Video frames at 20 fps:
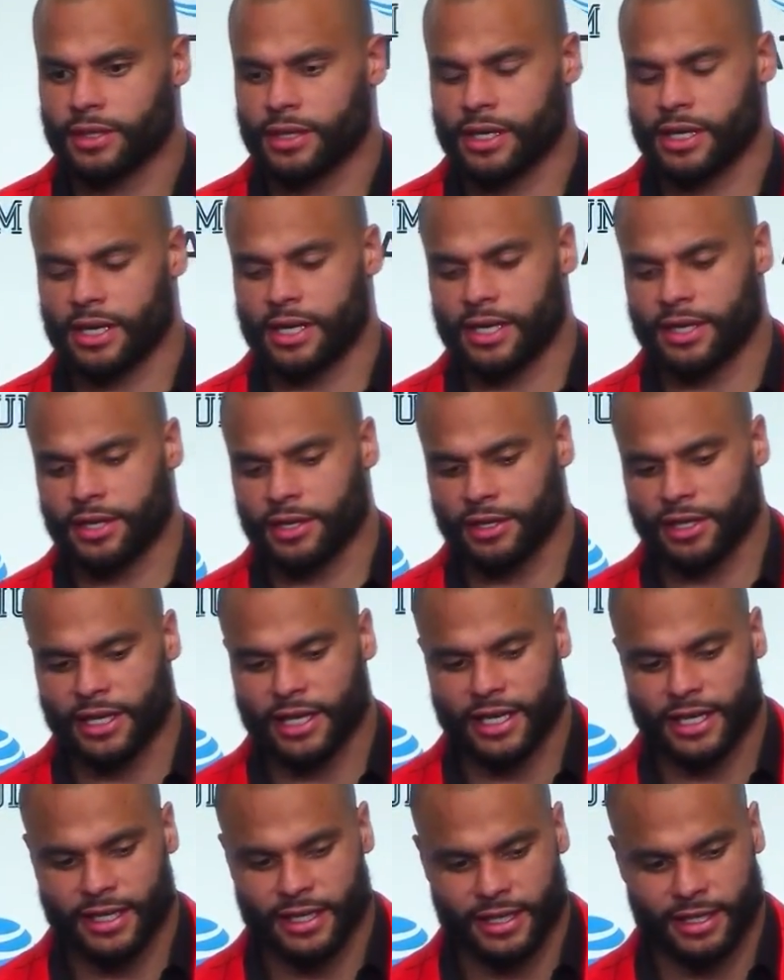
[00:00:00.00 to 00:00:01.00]
uh, they're
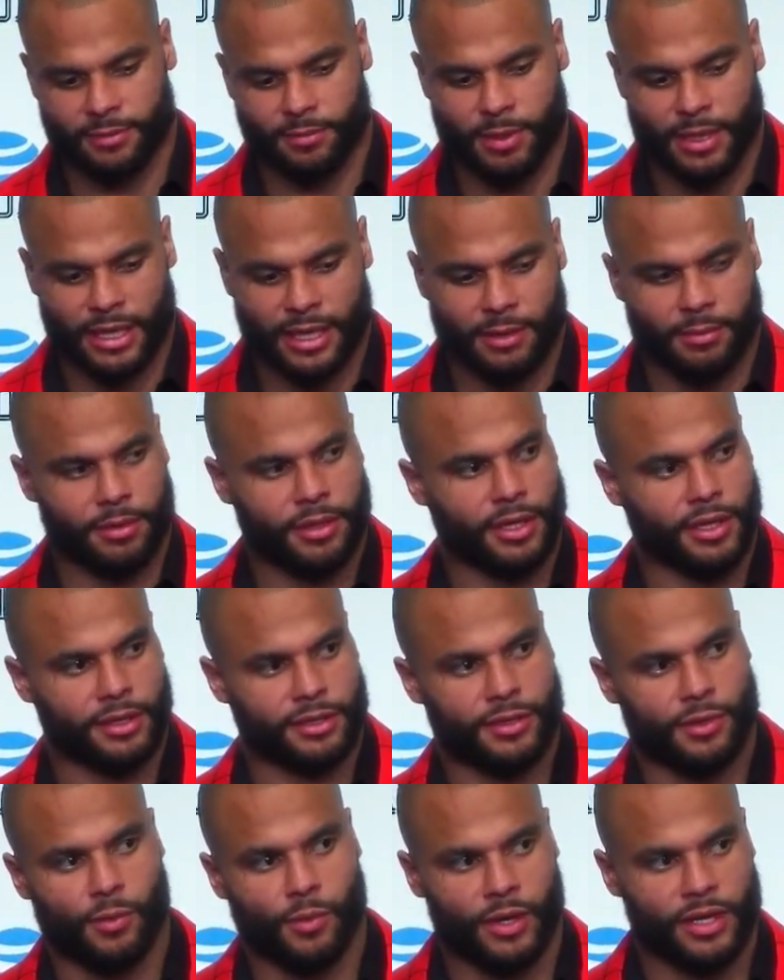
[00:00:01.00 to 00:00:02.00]
late, and then being able to,
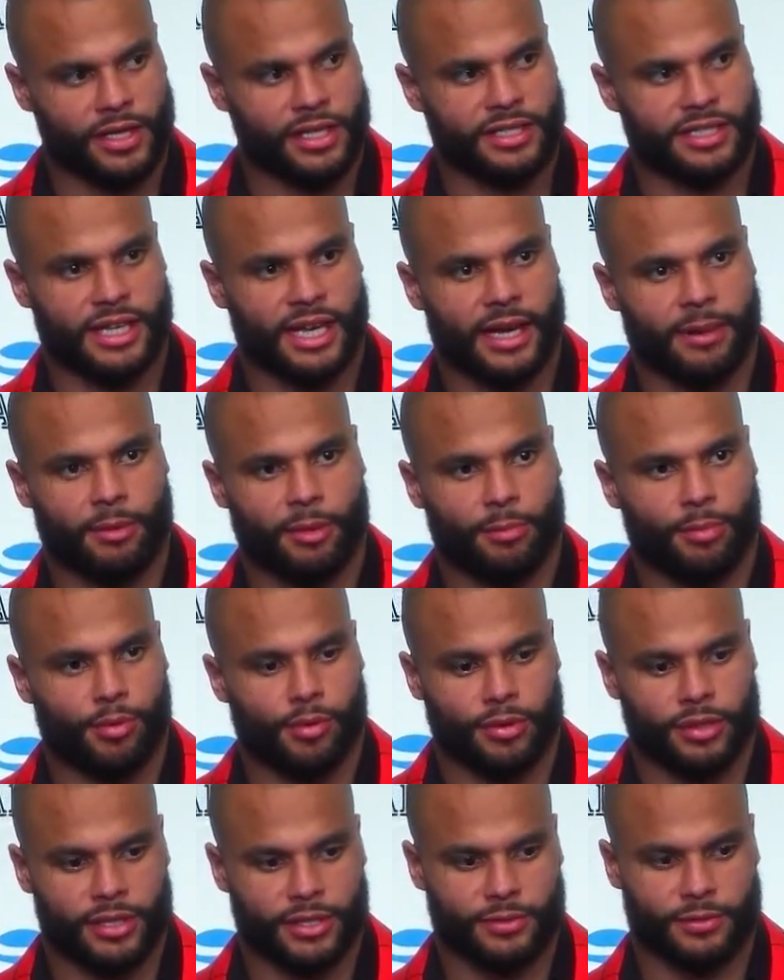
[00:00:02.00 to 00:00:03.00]
to win this game and
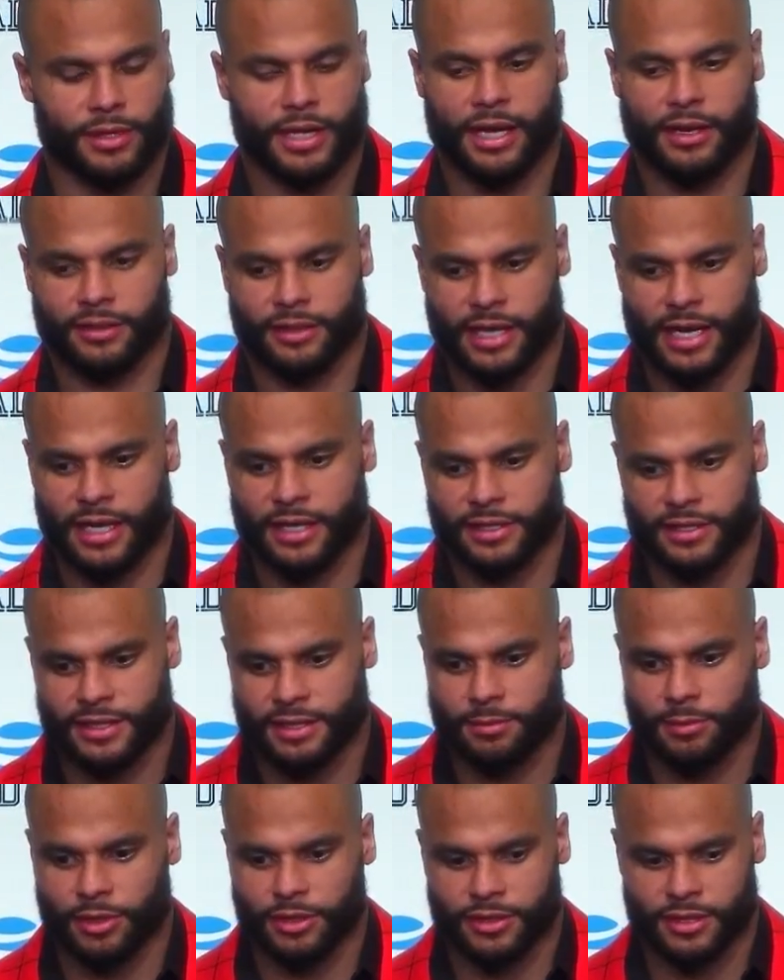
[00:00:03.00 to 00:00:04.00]
pull this one out, kind of
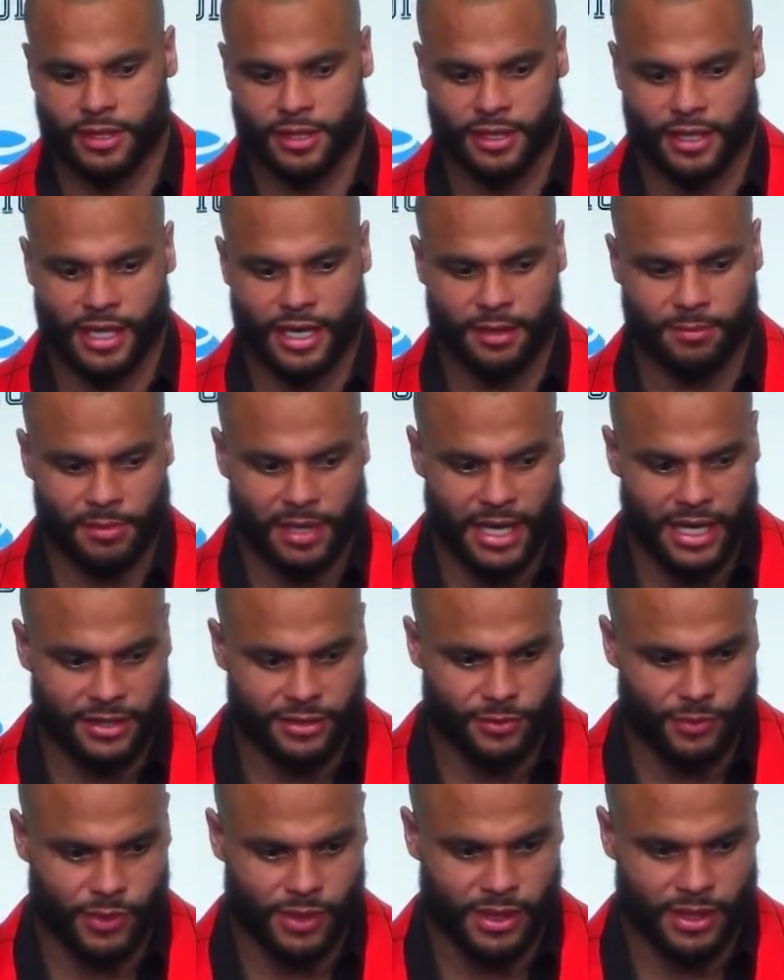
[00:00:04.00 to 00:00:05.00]
similar to the game
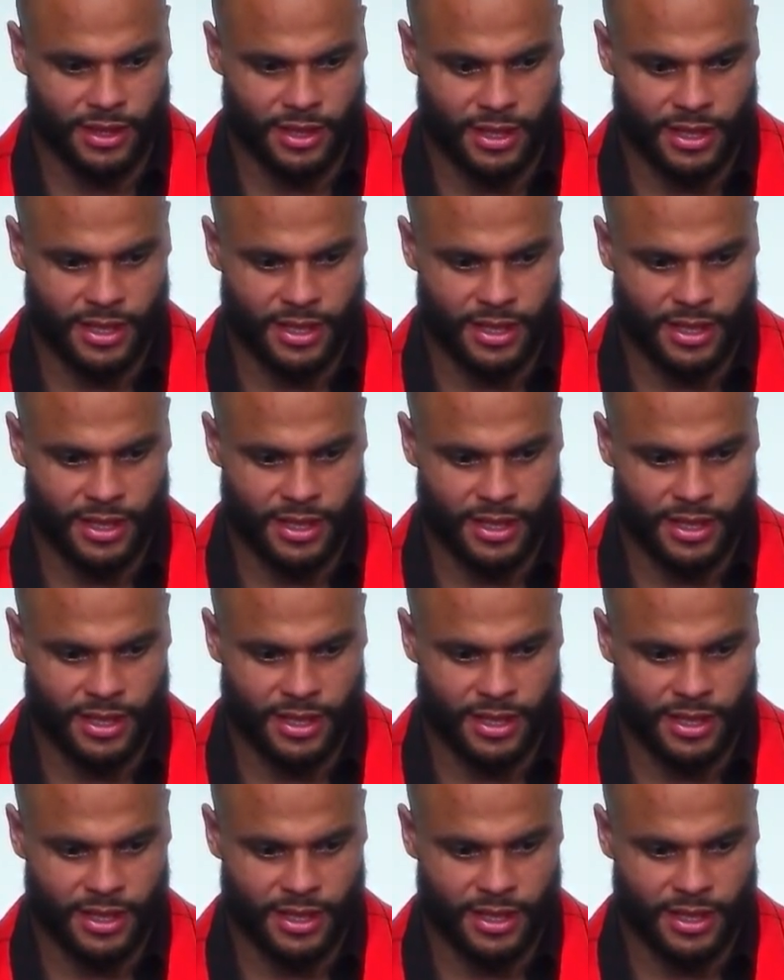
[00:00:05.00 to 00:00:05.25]
last week